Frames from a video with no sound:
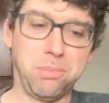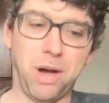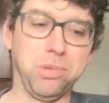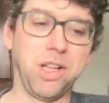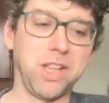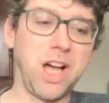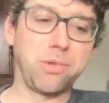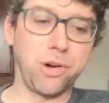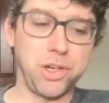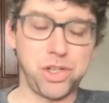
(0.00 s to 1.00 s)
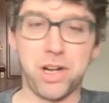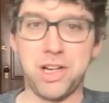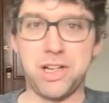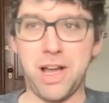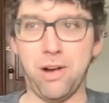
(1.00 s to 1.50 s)
public libraries,
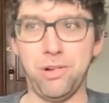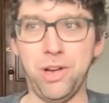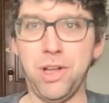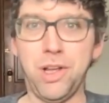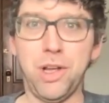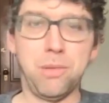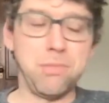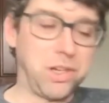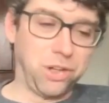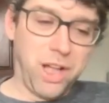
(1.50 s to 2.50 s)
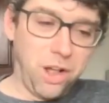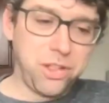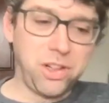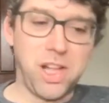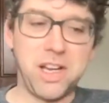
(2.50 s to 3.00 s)
shutting down mental
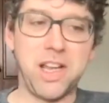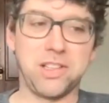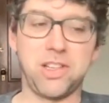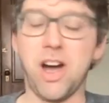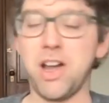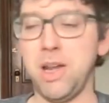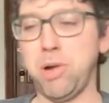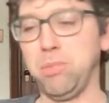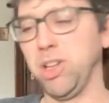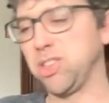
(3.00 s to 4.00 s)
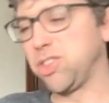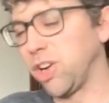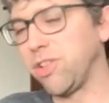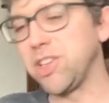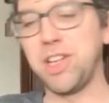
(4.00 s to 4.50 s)
health clinics, cutting public
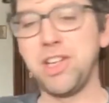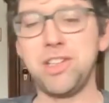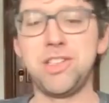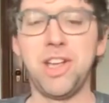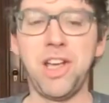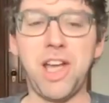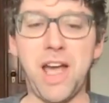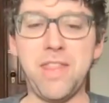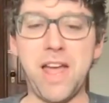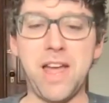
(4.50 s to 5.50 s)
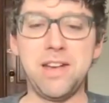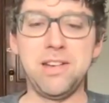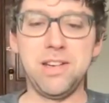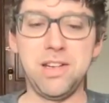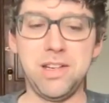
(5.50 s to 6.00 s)
services, and
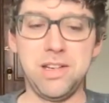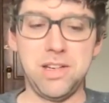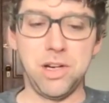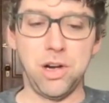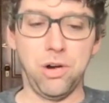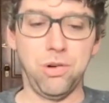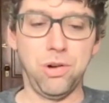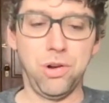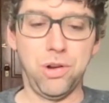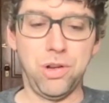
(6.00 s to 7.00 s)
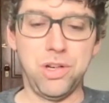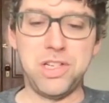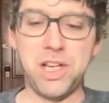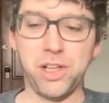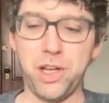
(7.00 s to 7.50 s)
then, you know,
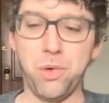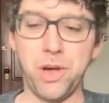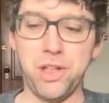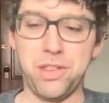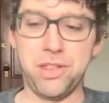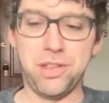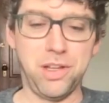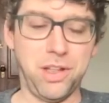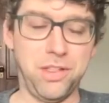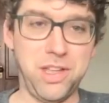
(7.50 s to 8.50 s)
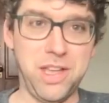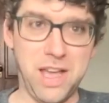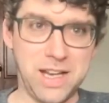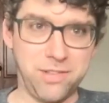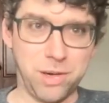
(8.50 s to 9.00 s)
dealing with the
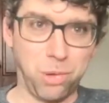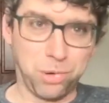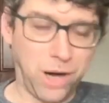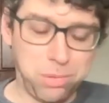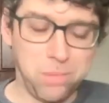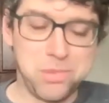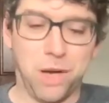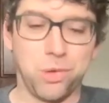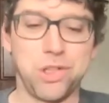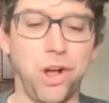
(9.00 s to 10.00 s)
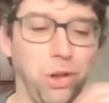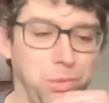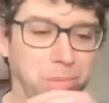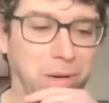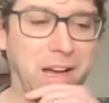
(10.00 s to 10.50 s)
inevitable problems that
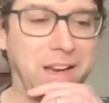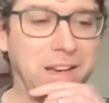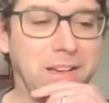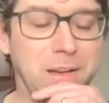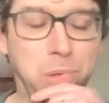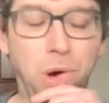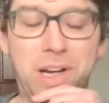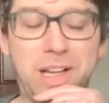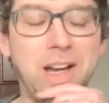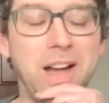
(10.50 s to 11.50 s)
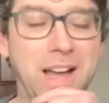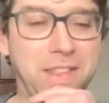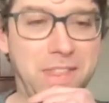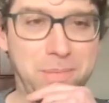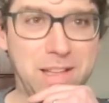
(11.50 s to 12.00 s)
result by pointing a gun
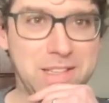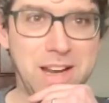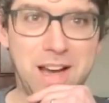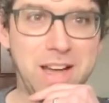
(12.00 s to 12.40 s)
at them. That's